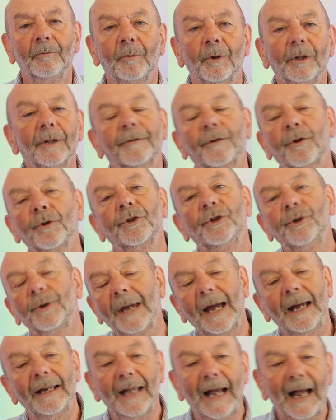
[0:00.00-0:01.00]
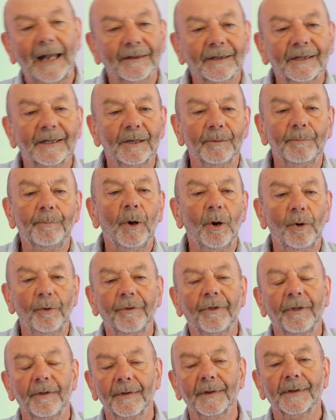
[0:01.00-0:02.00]
Well, of course, you can't answer
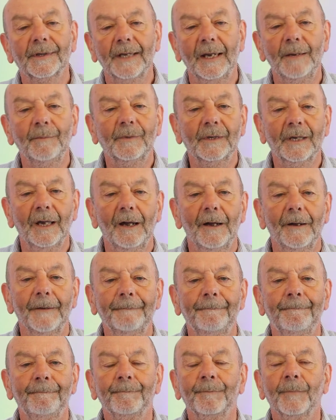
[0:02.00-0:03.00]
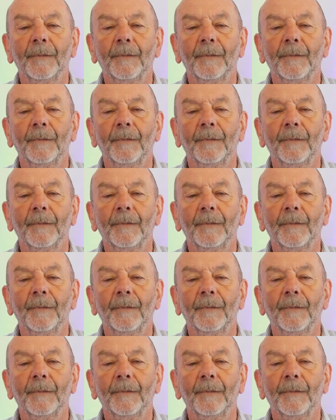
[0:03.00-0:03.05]
both at the same time.